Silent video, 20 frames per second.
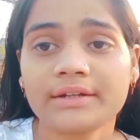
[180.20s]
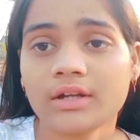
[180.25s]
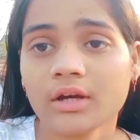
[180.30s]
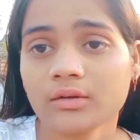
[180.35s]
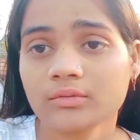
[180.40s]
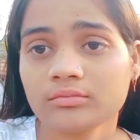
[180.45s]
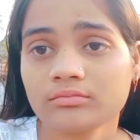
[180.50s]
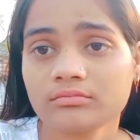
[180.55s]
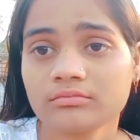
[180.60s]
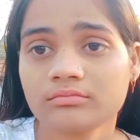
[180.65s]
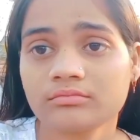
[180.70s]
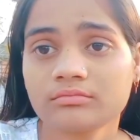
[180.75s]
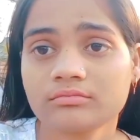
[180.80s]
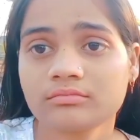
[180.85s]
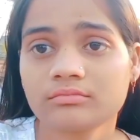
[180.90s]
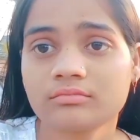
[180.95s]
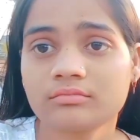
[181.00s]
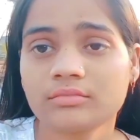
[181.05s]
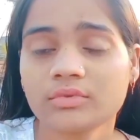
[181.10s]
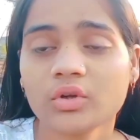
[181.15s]
down.
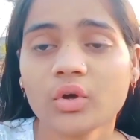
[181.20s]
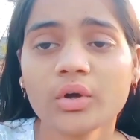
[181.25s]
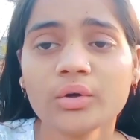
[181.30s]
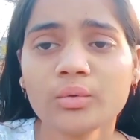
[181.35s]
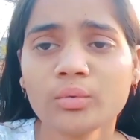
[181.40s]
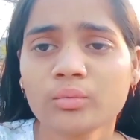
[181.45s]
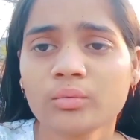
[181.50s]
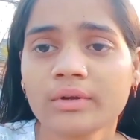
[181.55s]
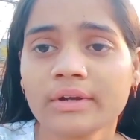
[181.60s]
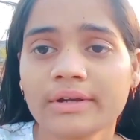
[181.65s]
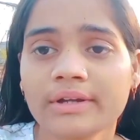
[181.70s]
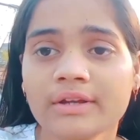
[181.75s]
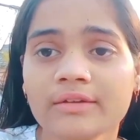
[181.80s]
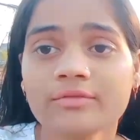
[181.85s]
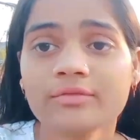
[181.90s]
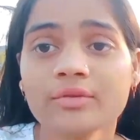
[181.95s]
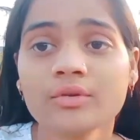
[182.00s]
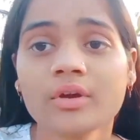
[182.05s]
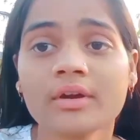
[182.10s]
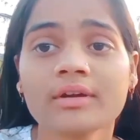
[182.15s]
Don't worry if
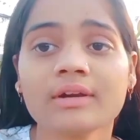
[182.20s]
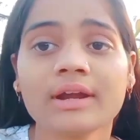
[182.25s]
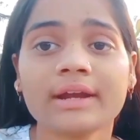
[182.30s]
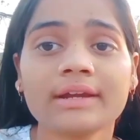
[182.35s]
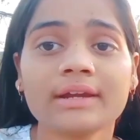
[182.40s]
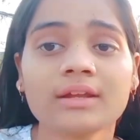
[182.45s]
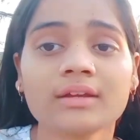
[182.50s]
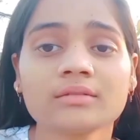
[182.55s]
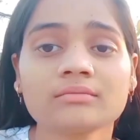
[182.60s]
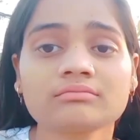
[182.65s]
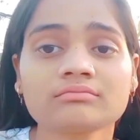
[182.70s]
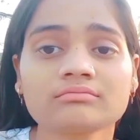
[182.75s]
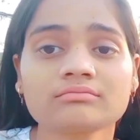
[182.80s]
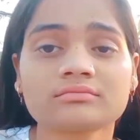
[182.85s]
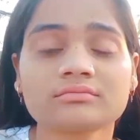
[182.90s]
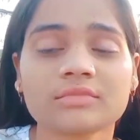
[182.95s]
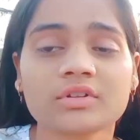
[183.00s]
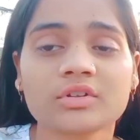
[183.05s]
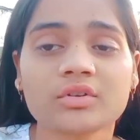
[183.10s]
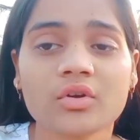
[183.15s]
you are writing
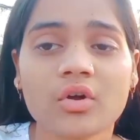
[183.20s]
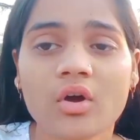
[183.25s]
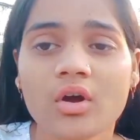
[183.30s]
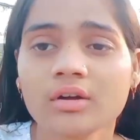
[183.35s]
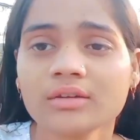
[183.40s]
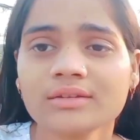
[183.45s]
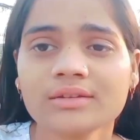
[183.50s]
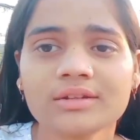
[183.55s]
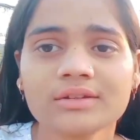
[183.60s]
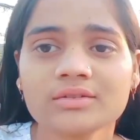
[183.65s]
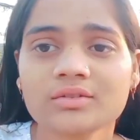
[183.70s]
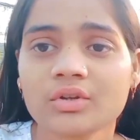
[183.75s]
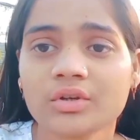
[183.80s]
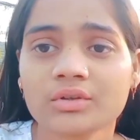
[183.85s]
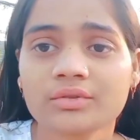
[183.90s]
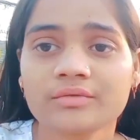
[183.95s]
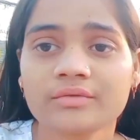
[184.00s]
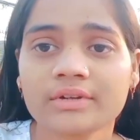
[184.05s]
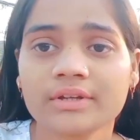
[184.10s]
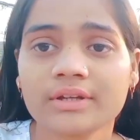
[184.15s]
wrong, then
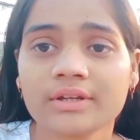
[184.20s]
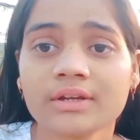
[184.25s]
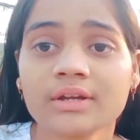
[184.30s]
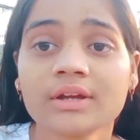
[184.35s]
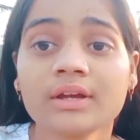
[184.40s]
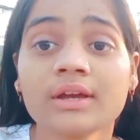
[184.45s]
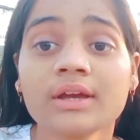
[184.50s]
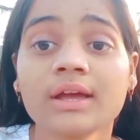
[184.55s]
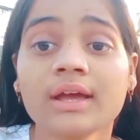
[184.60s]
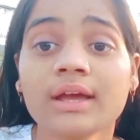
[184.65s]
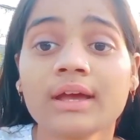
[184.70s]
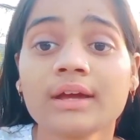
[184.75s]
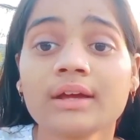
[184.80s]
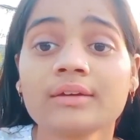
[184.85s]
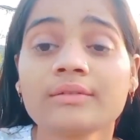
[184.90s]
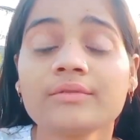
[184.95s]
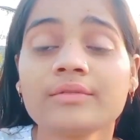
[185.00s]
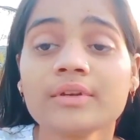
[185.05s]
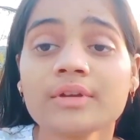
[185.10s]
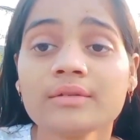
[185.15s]
don't worry,
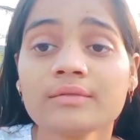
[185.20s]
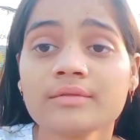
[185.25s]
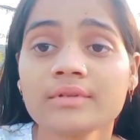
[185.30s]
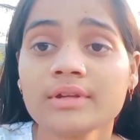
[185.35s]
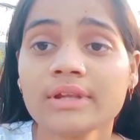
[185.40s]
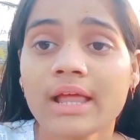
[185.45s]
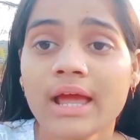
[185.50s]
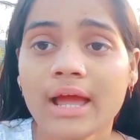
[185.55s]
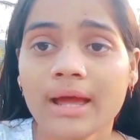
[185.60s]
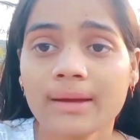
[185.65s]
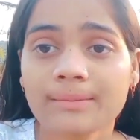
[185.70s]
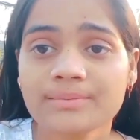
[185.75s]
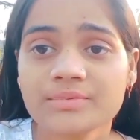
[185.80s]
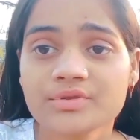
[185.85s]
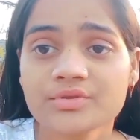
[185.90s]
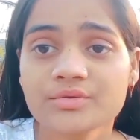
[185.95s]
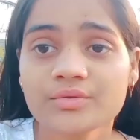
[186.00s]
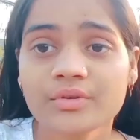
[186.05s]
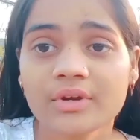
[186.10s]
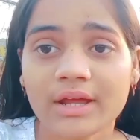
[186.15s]
we will have
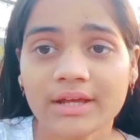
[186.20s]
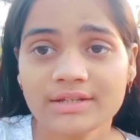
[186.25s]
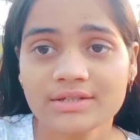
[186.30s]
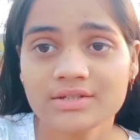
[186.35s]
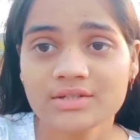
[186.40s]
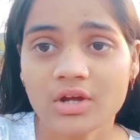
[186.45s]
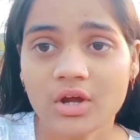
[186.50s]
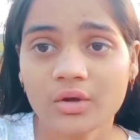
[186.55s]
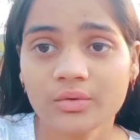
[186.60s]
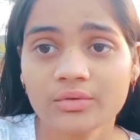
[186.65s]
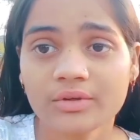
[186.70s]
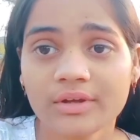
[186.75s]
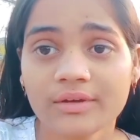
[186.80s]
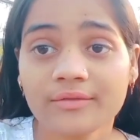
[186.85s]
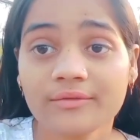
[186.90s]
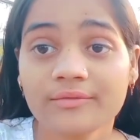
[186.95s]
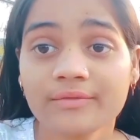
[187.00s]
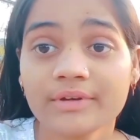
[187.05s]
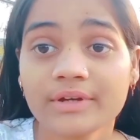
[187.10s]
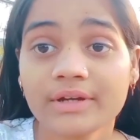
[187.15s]
to write down
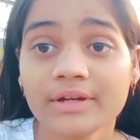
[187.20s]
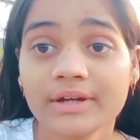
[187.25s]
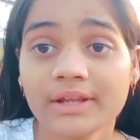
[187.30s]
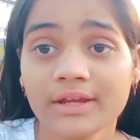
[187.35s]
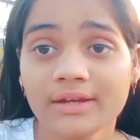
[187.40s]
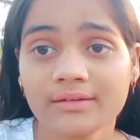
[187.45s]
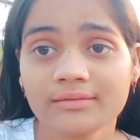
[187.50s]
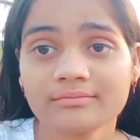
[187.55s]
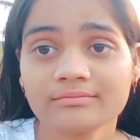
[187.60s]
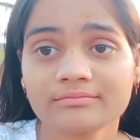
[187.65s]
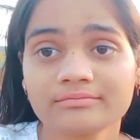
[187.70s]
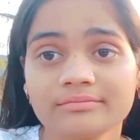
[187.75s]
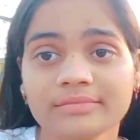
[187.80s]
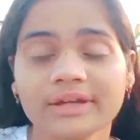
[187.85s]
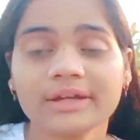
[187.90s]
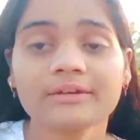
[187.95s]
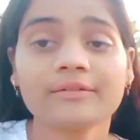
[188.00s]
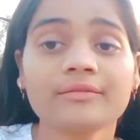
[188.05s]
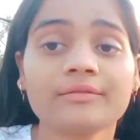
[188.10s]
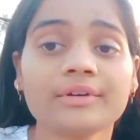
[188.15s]
every day.
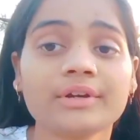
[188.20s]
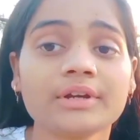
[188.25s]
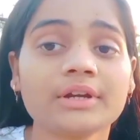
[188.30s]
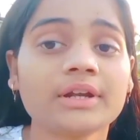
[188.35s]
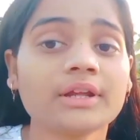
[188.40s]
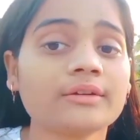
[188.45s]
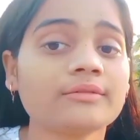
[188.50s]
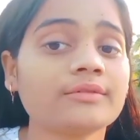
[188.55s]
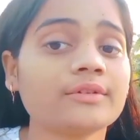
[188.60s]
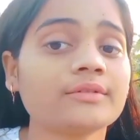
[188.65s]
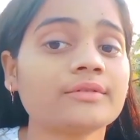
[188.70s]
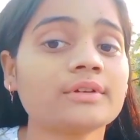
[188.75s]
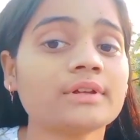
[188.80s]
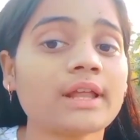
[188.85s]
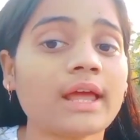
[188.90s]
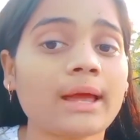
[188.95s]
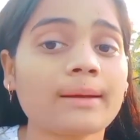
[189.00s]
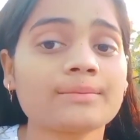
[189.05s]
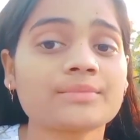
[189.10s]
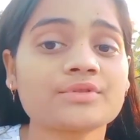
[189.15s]
Every day we will
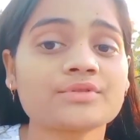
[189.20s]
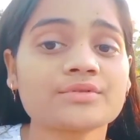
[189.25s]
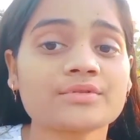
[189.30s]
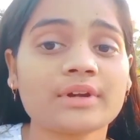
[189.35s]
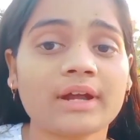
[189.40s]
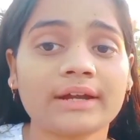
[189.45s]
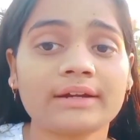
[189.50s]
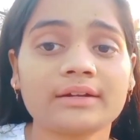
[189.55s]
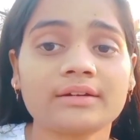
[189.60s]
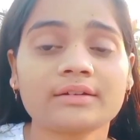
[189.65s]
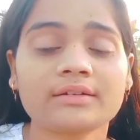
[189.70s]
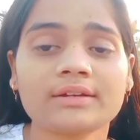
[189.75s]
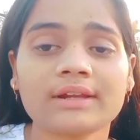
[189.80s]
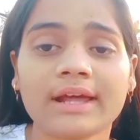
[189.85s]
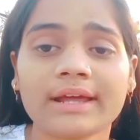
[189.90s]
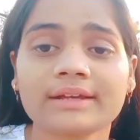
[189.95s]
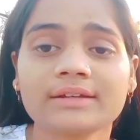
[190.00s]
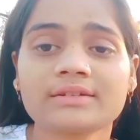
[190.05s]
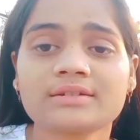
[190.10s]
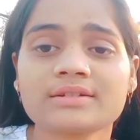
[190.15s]
have to write
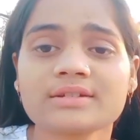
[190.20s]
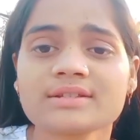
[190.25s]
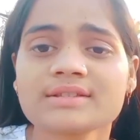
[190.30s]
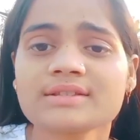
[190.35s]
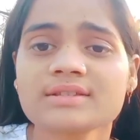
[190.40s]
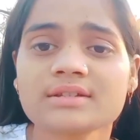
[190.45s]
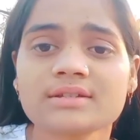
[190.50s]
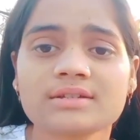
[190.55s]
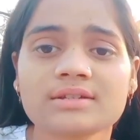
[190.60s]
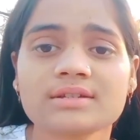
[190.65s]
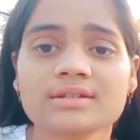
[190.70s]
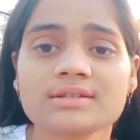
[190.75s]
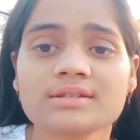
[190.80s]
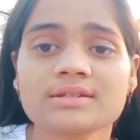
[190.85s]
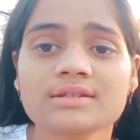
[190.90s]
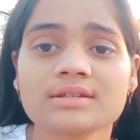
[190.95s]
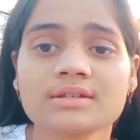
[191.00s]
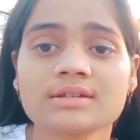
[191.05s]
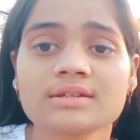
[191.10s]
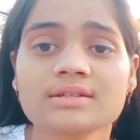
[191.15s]
like 10
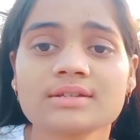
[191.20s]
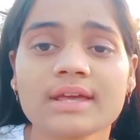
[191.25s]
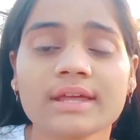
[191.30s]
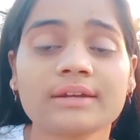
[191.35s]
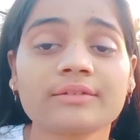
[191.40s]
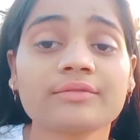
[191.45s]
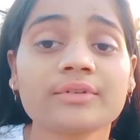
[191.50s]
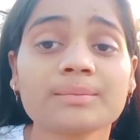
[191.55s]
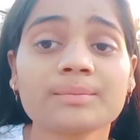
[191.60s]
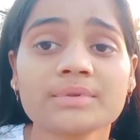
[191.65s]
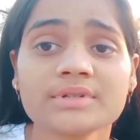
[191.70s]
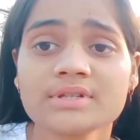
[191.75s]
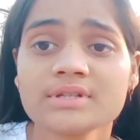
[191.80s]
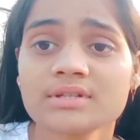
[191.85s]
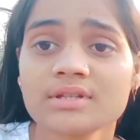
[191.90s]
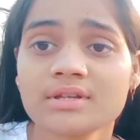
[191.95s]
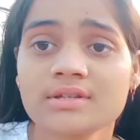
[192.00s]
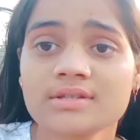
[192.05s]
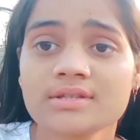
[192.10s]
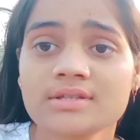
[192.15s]
sentences and a 15
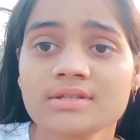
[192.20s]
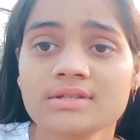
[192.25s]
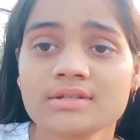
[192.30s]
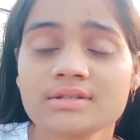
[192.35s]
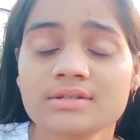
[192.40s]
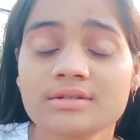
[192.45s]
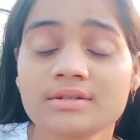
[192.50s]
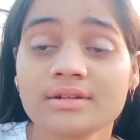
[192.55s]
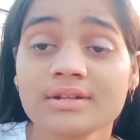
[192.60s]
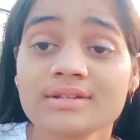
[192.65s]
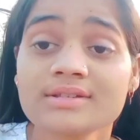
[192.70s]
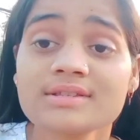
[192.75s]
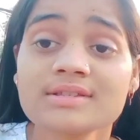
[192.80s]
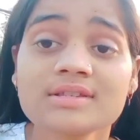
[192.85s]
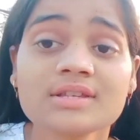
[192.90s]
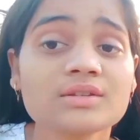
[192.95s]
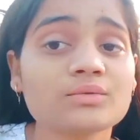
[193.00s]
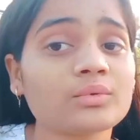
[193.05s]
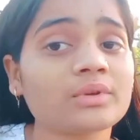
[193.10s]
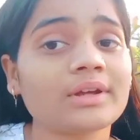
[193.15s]

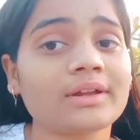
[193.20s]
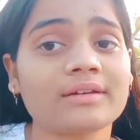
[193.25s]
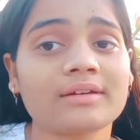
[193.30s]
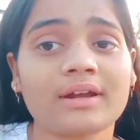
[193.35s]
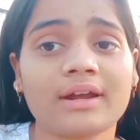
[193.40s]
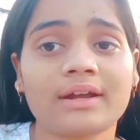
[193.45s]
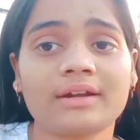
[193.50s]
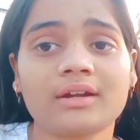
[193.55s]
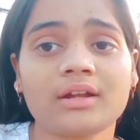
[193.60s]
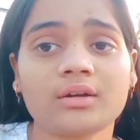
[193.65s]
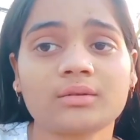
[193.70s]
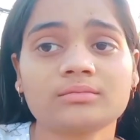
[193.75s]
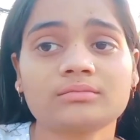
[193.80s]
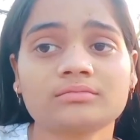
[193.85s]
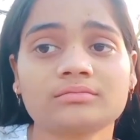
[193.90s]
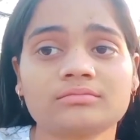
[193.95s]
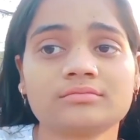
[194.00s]
sentences we can write down.